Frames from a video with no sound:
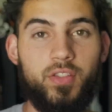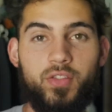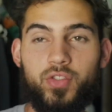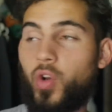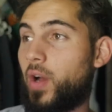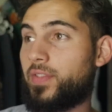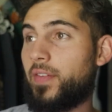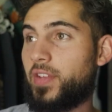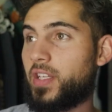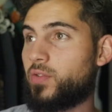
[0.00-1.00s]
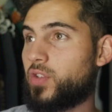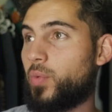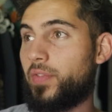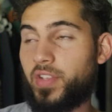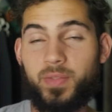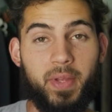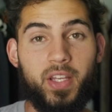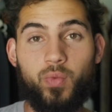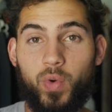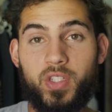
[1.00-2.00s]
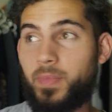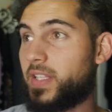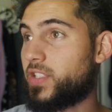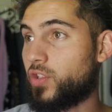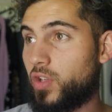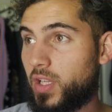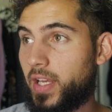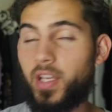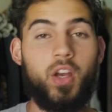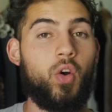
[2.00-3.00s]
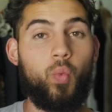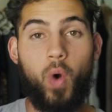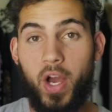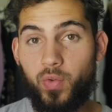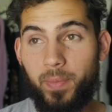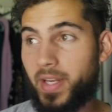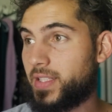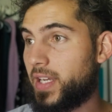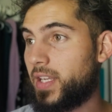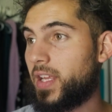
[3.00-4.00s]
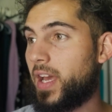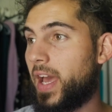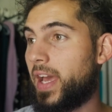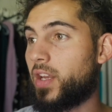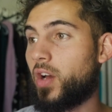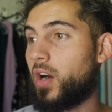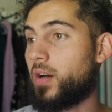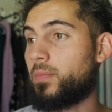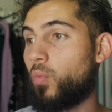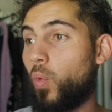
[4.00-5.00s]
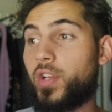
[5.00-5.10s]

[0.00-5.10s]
So we've explained what does meditation look like, why do we meditate, and what do